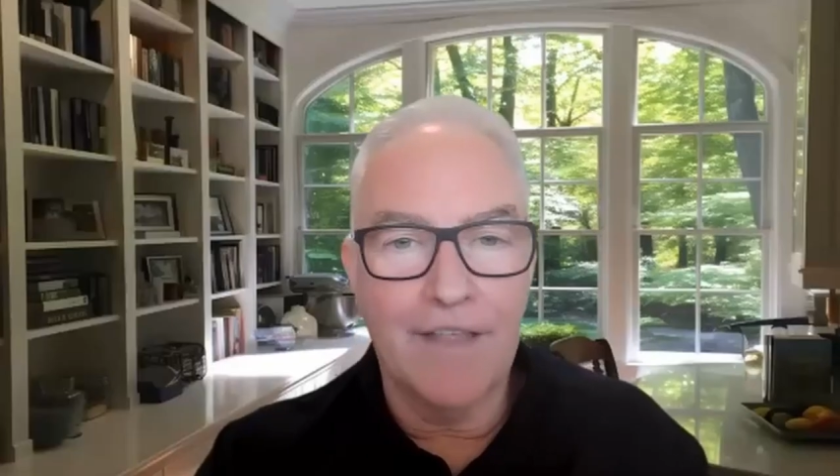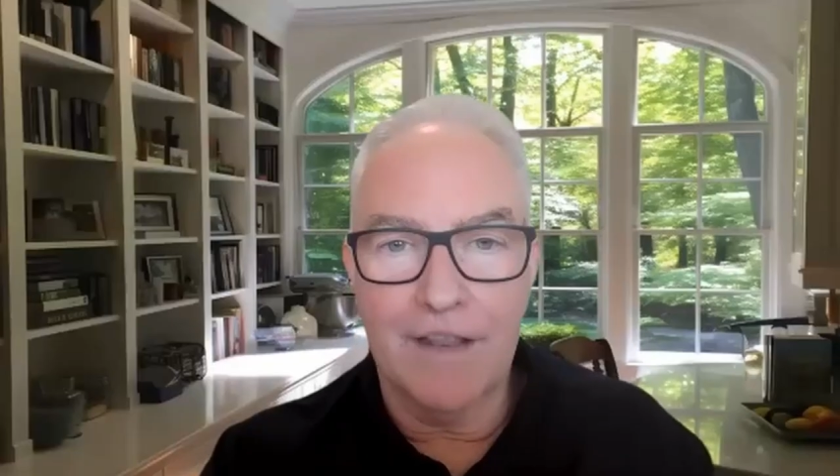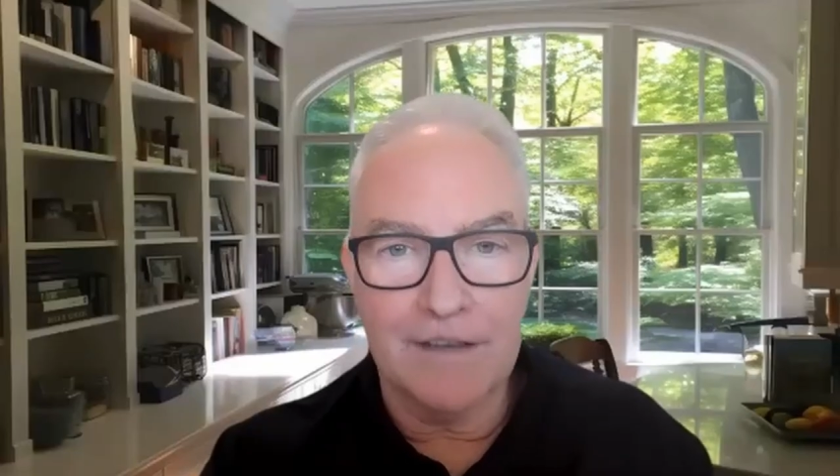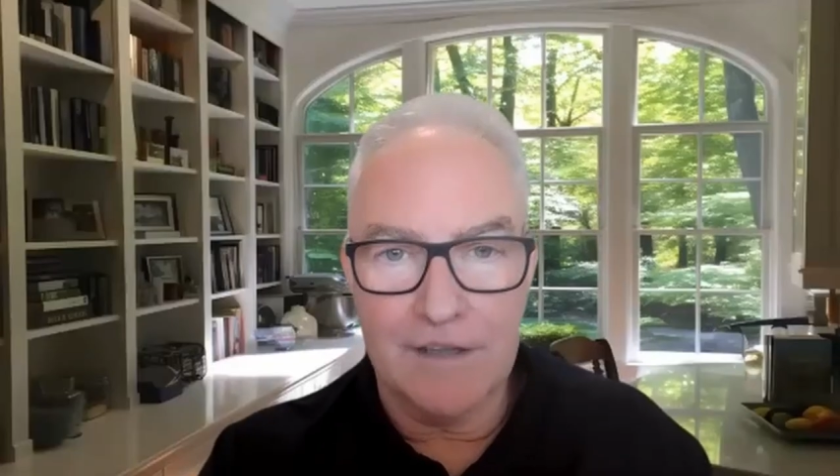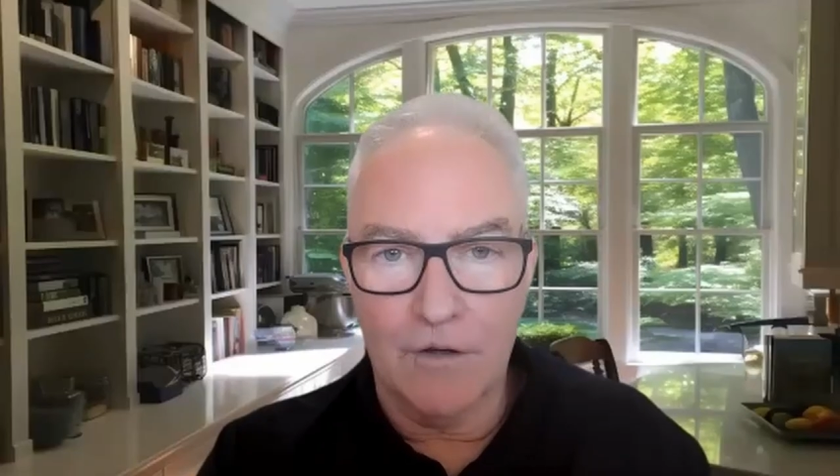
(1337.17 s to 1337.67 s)

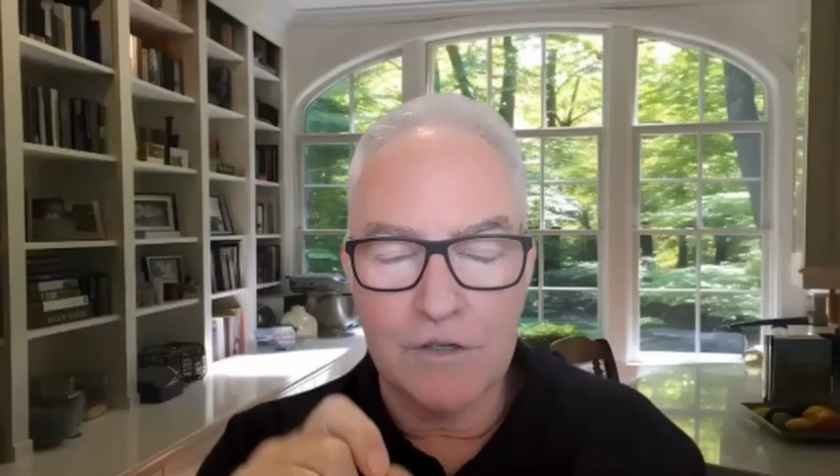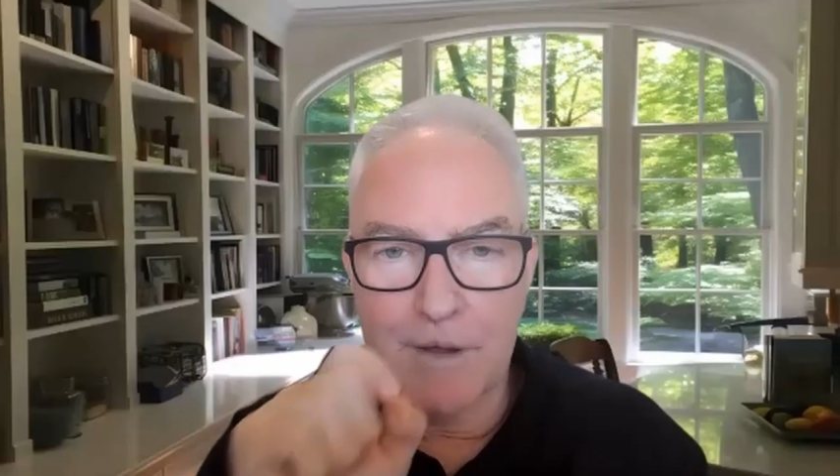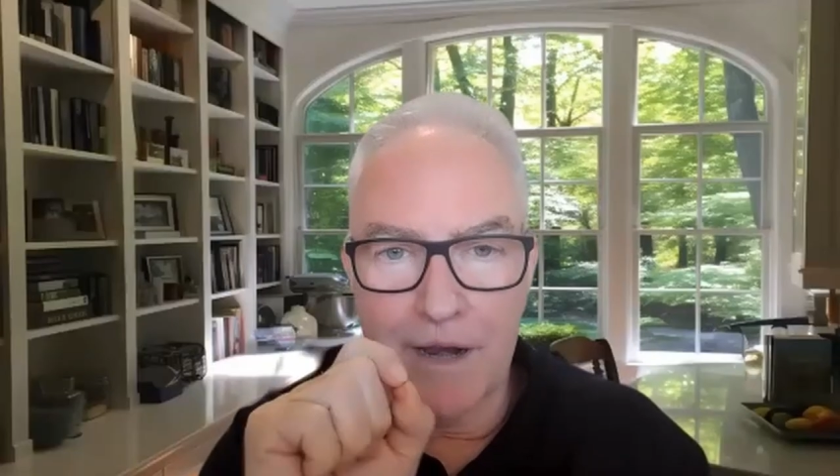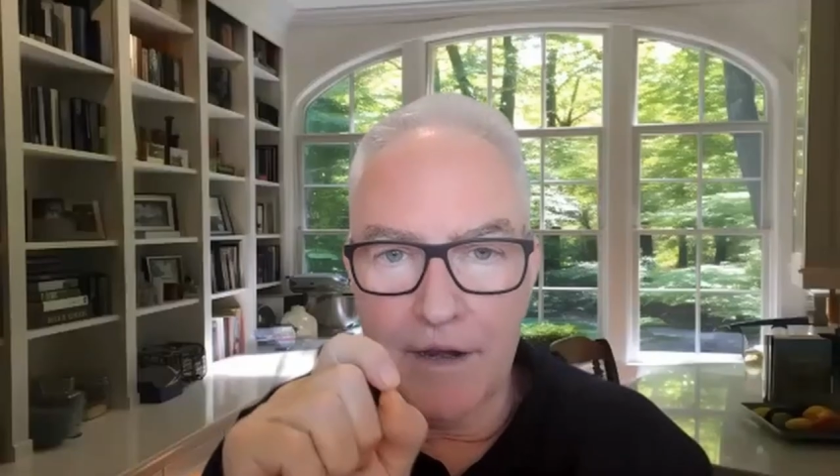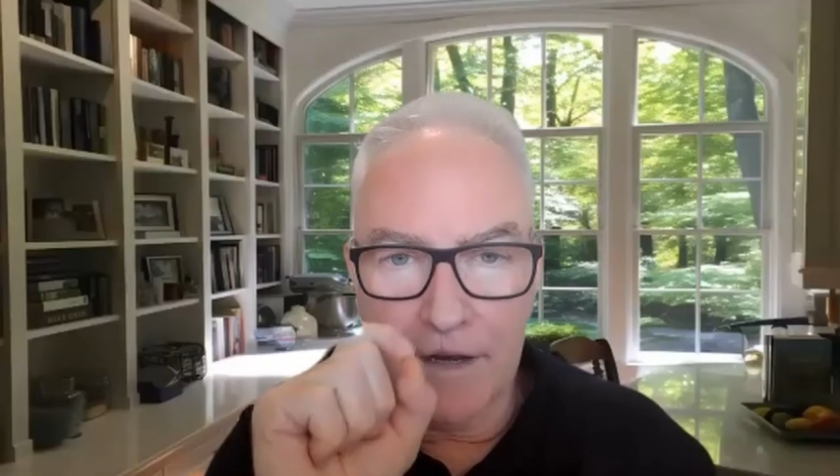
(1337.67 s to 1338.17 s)
that was
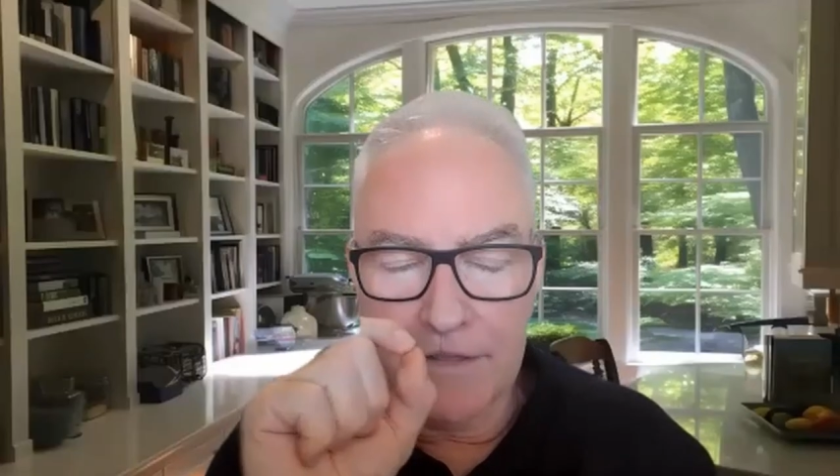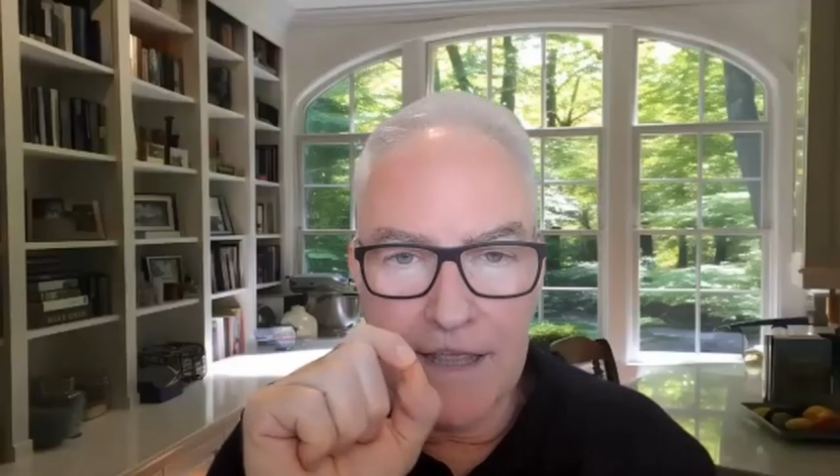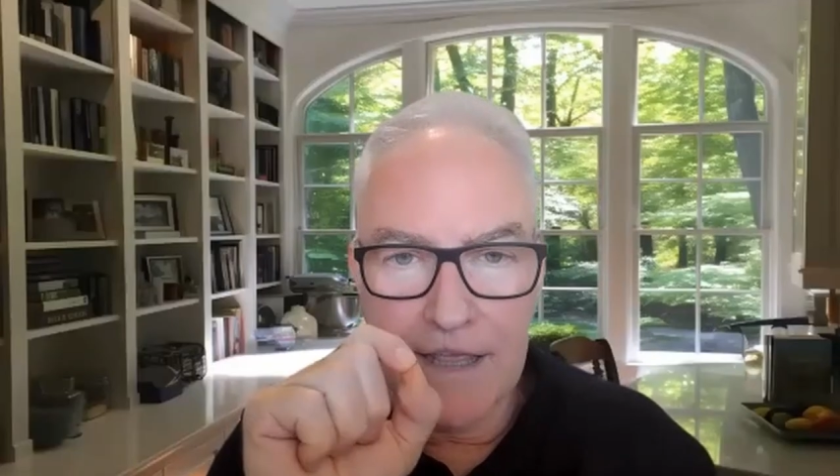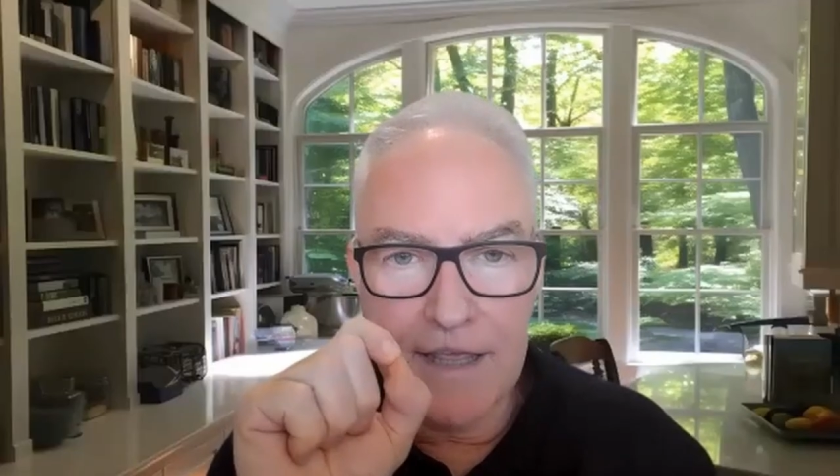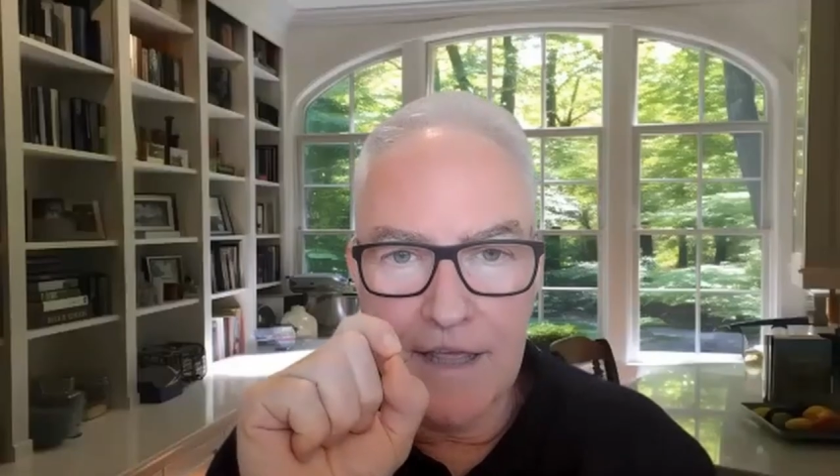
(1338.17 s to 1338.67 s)

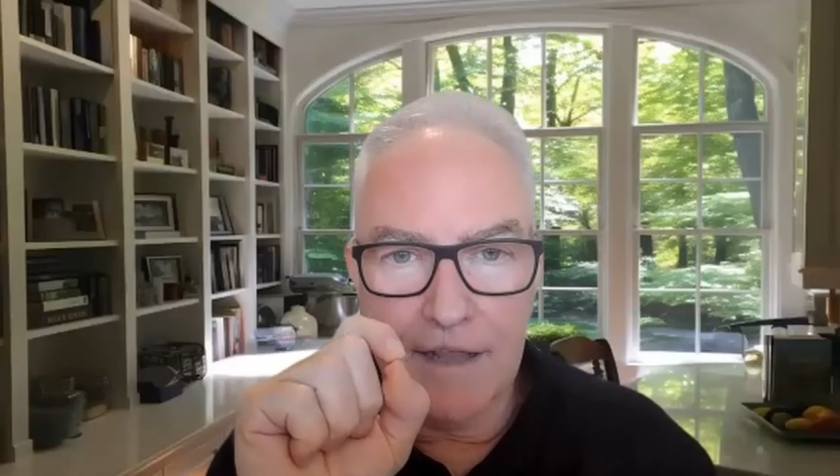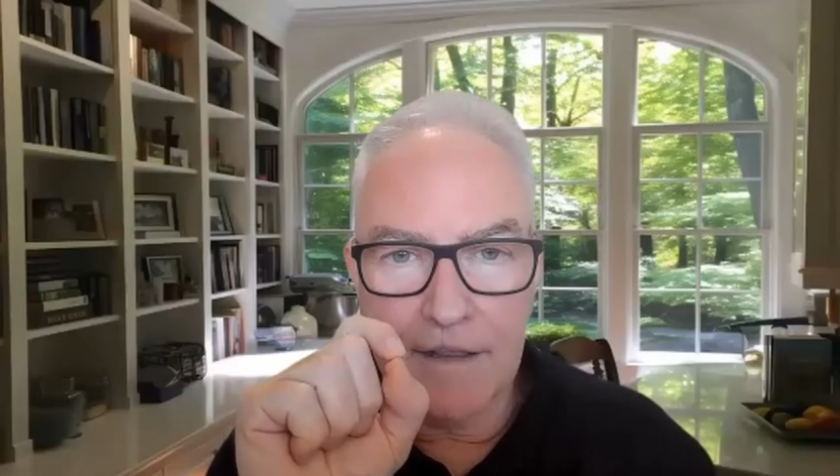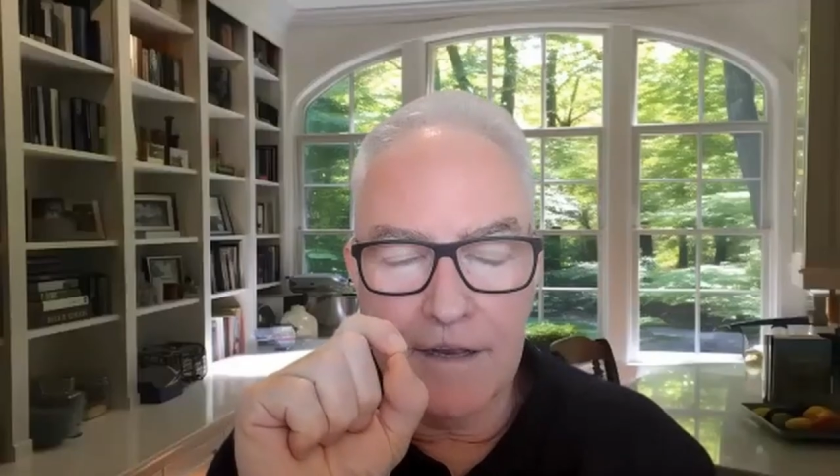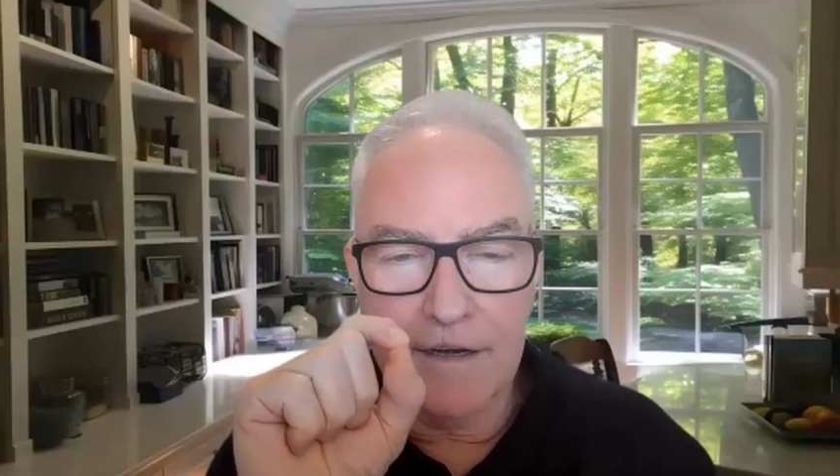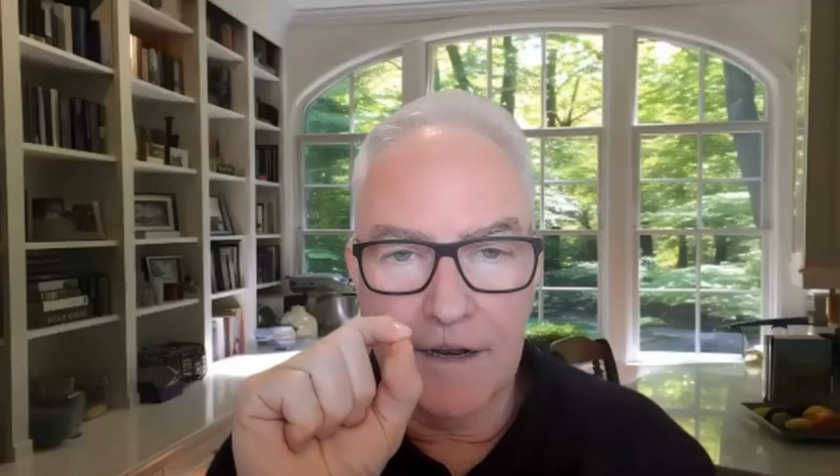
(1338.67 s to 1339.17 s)
my